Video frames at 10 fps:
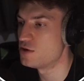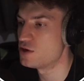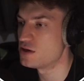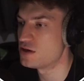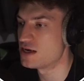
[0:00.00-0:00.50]

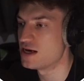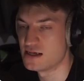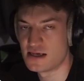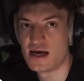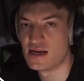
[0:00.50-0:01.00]
just in
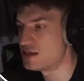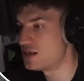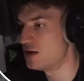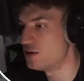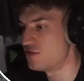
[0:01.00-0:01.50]
case any
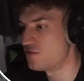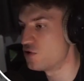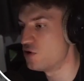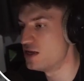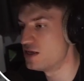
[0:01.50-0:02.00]
sounds have
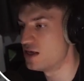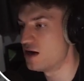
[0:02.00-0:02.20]
got into the